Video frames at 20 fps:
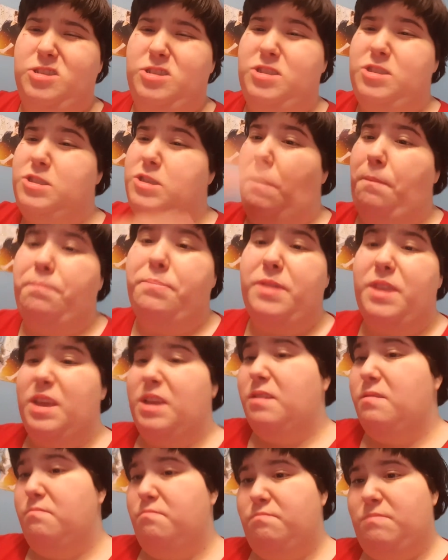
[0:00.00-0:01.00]

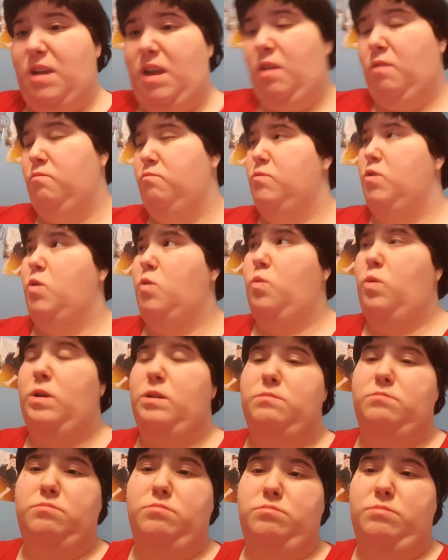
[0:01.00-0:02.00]
something, I don't know
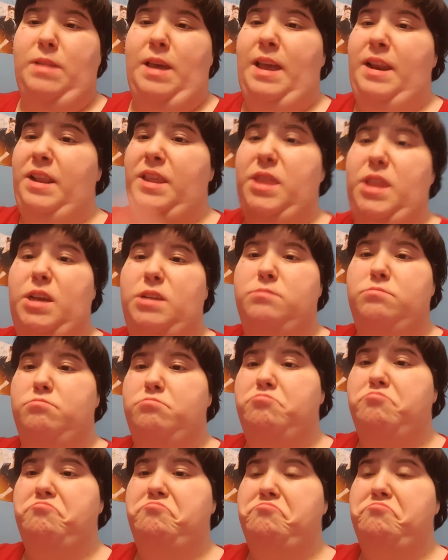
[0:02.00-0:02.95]
what, anything,